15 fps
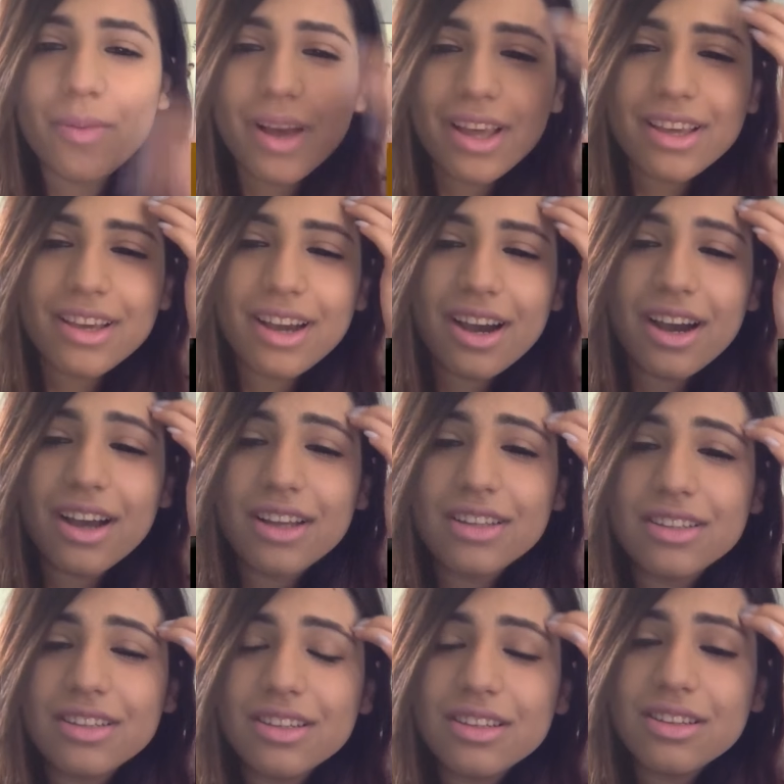my
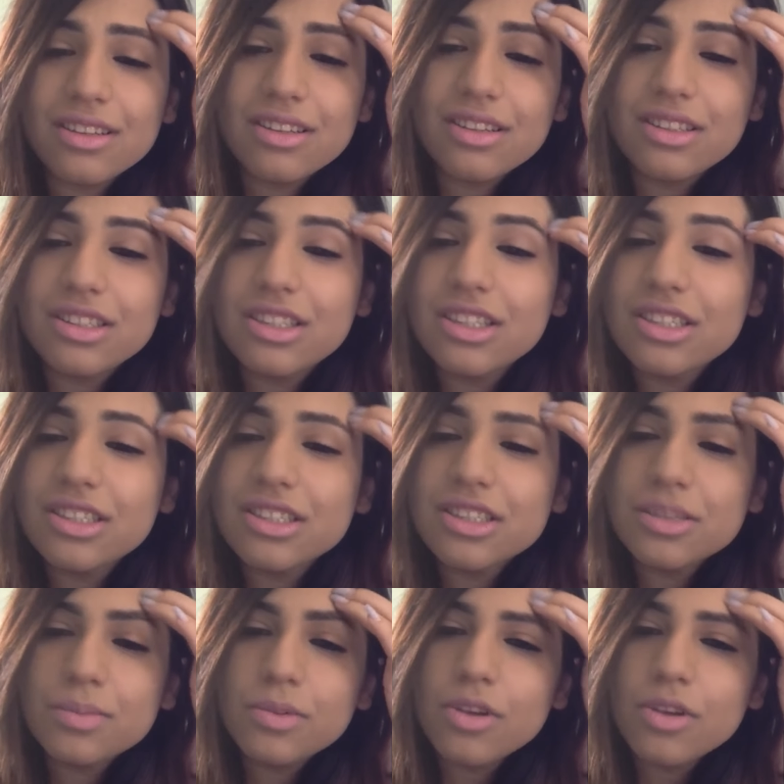god. This is.